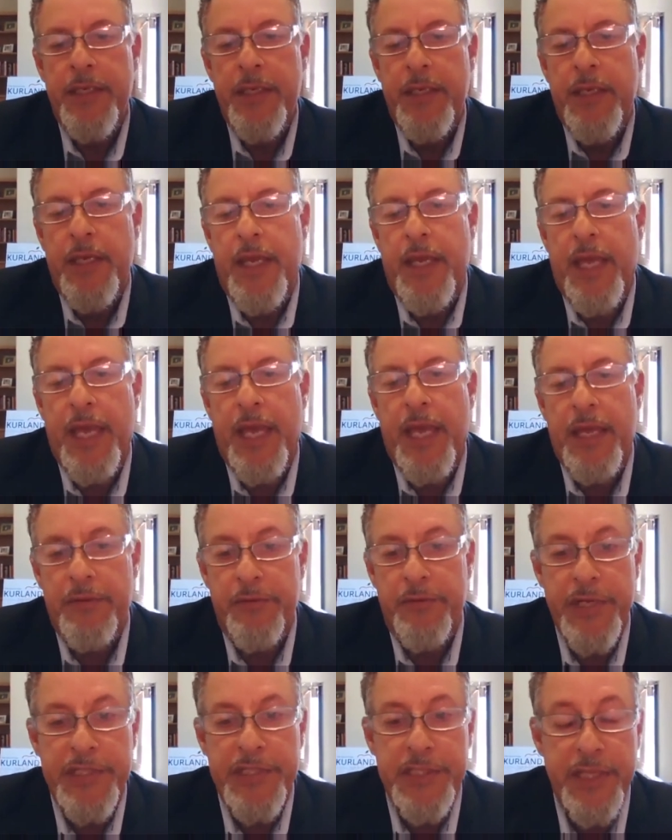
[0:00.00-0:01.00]
And
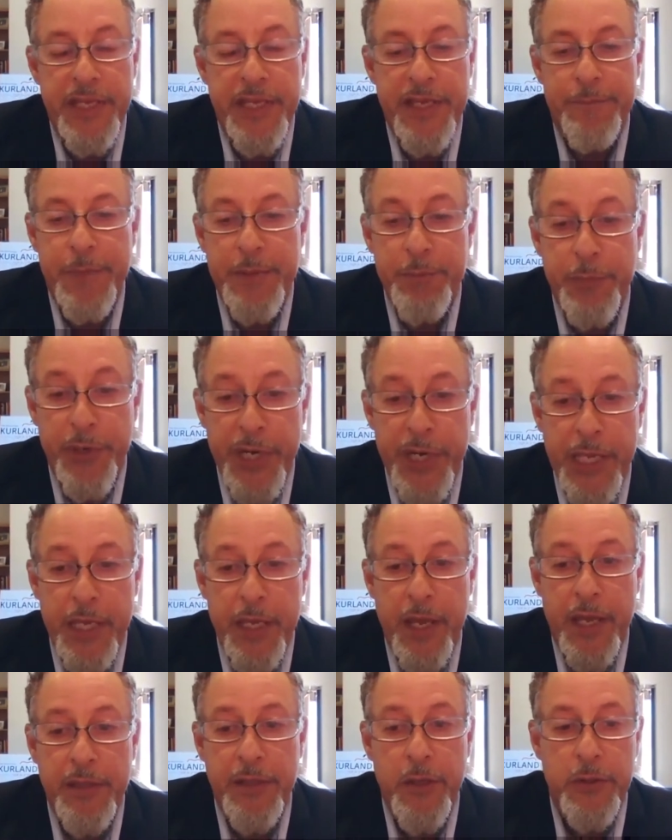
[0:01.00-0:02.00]
recently I've been bringing
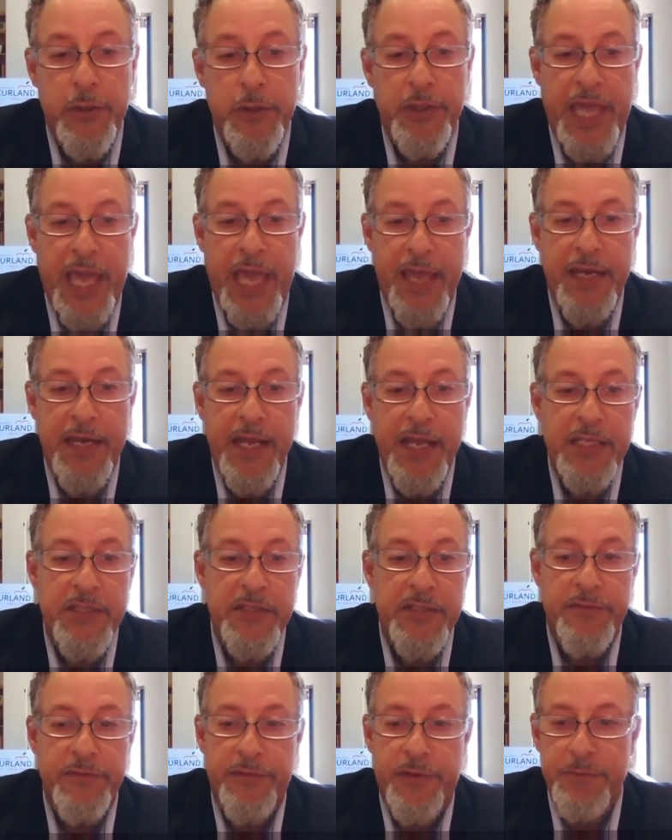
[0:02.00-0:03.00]
on local candidates
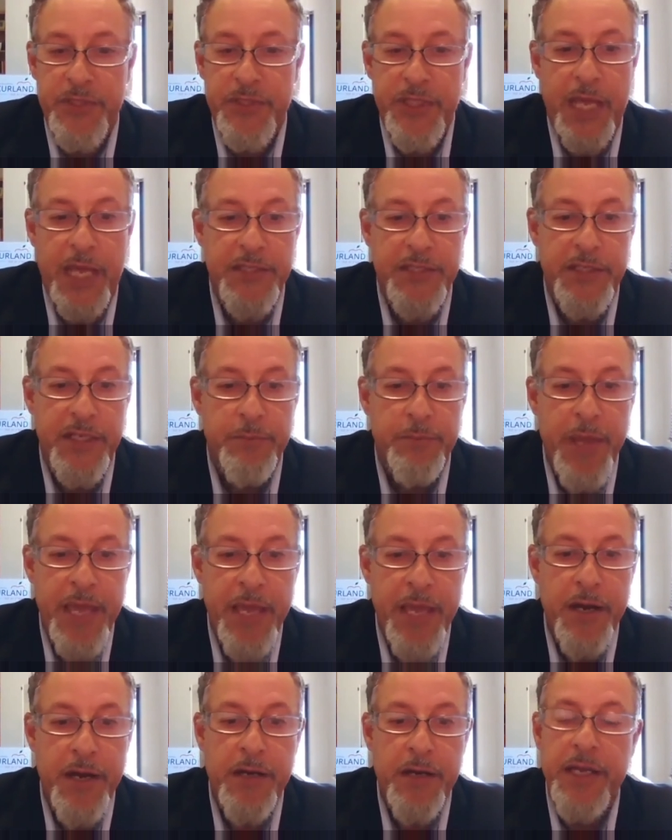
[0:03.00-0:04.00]
from Scottsdale
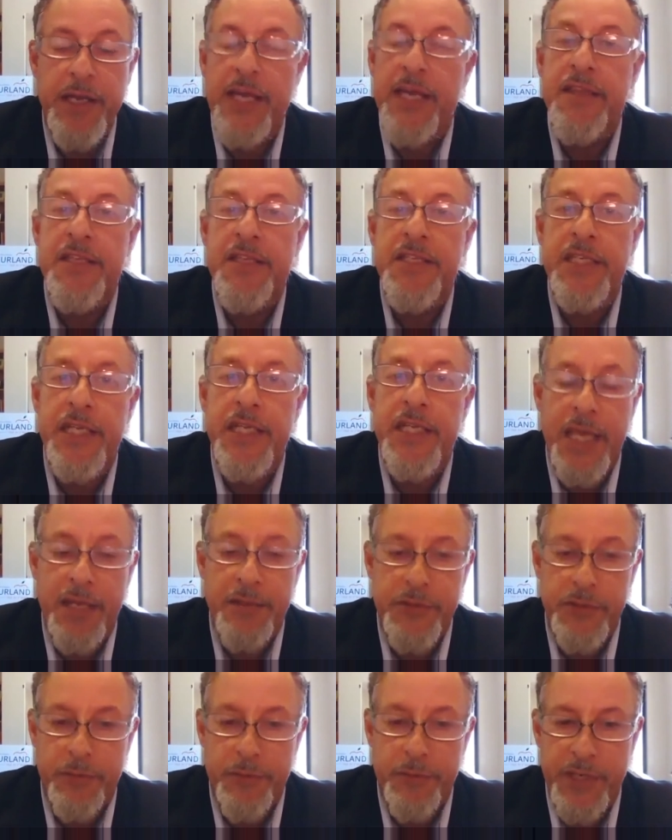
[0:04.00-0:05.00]
Mayor and the City
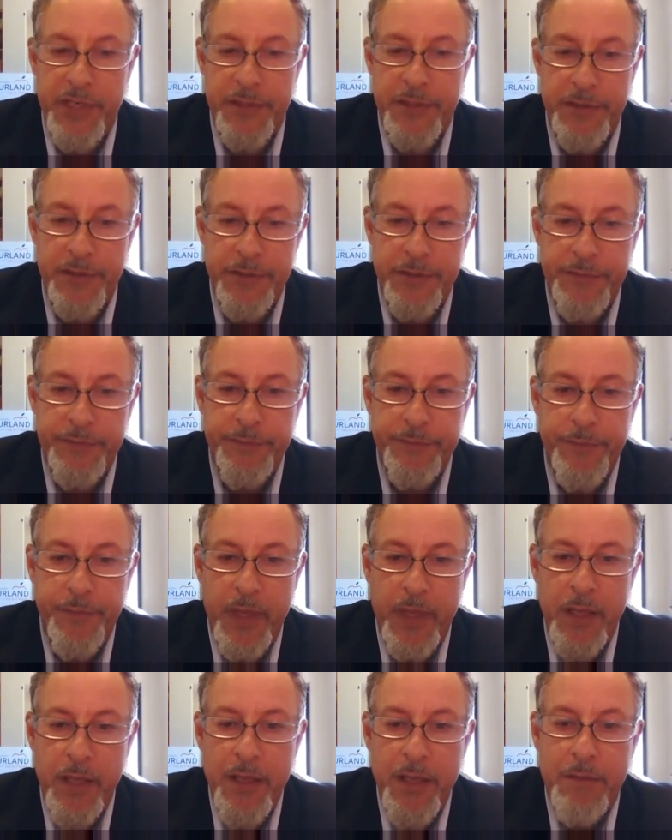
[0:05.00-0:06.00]
Council races.
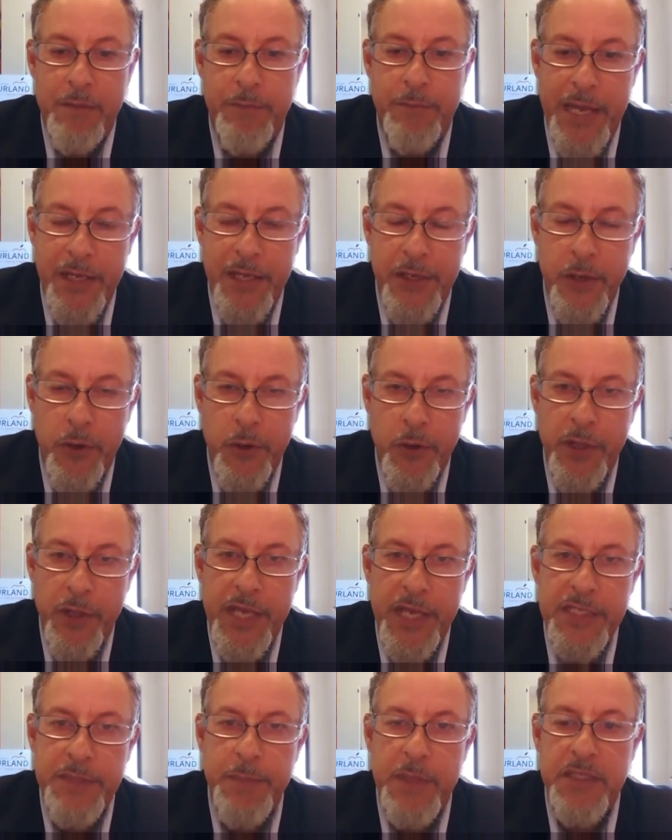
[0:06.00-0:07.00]
My goal has
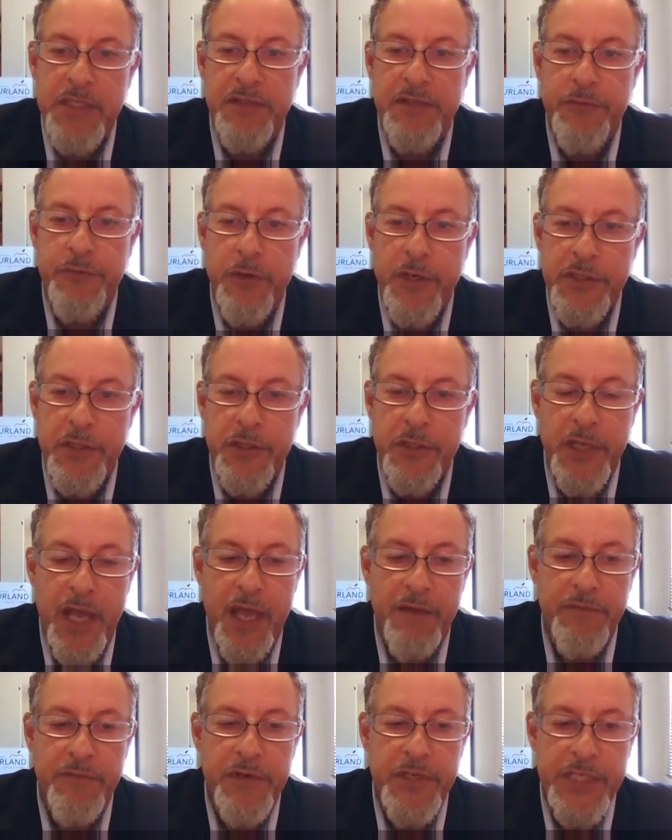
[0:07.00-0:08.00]
been to foster
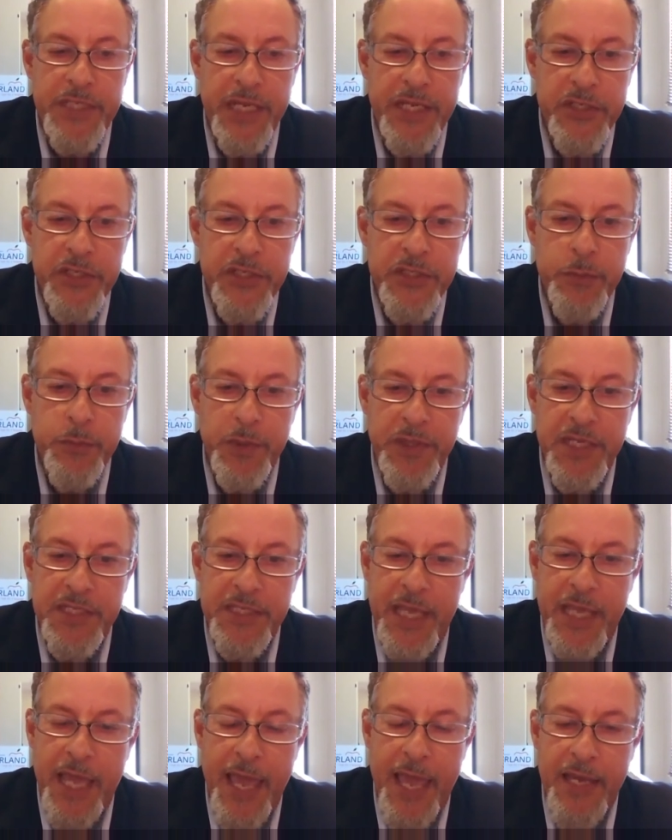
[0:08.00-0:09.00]
conversations with these
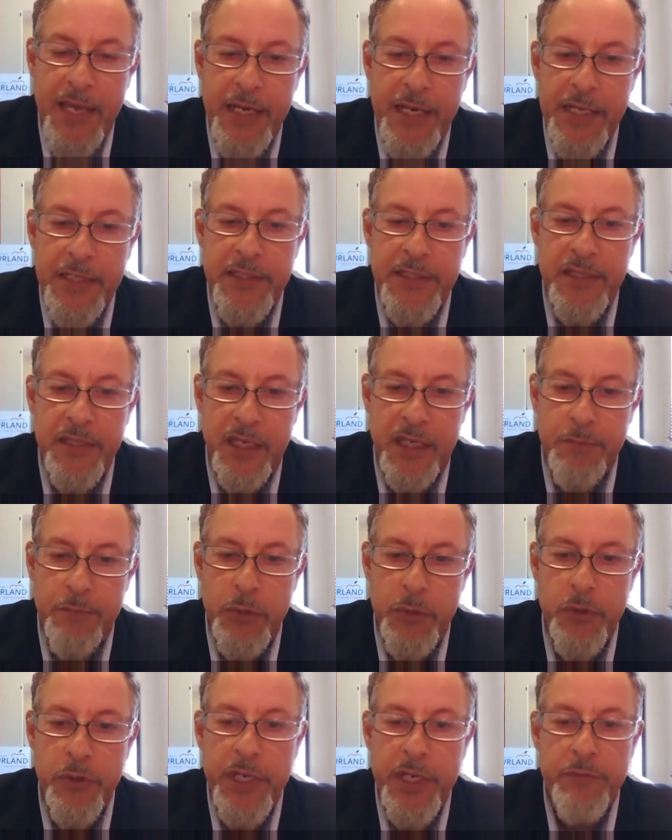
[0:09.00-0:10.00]
candidates and the
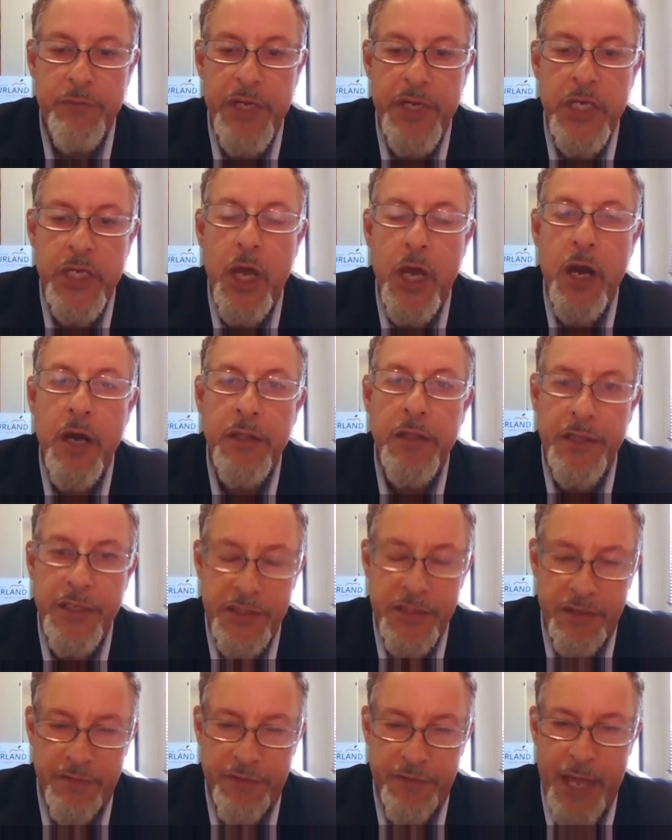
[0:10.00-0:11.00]
community, regardless
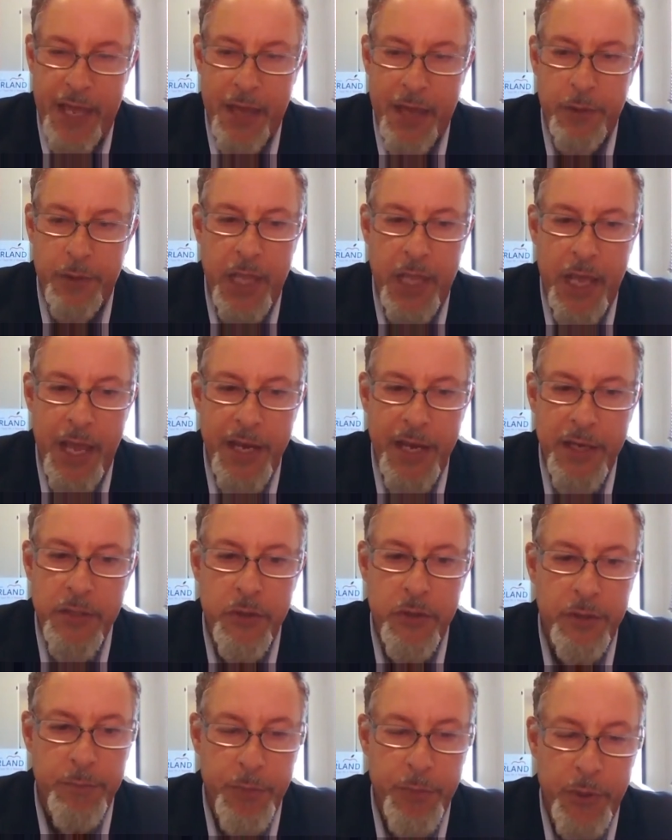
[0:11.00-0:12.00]
of how aligned or
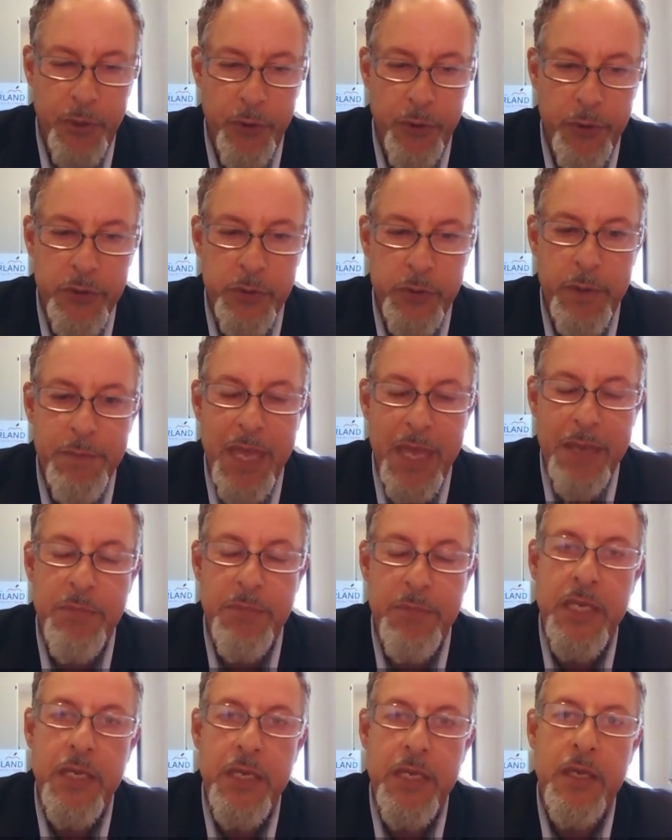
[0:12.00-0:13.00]
opposed we may
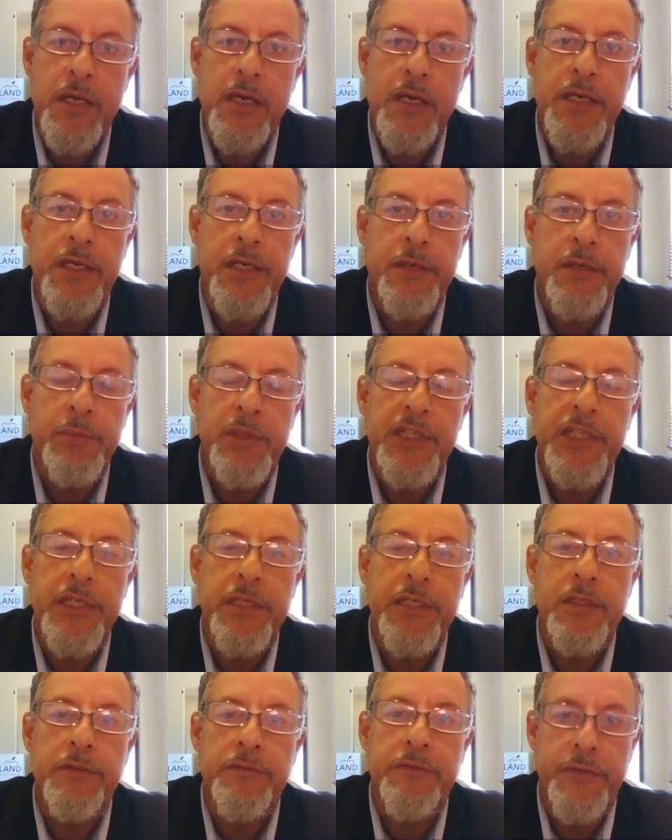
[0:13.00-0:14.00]
be on our
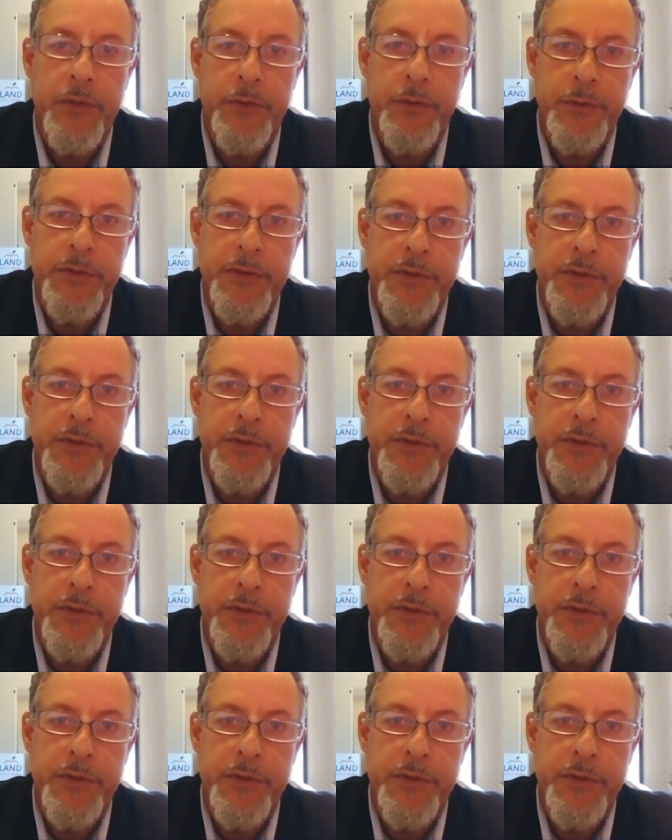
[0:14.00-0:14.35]
political views.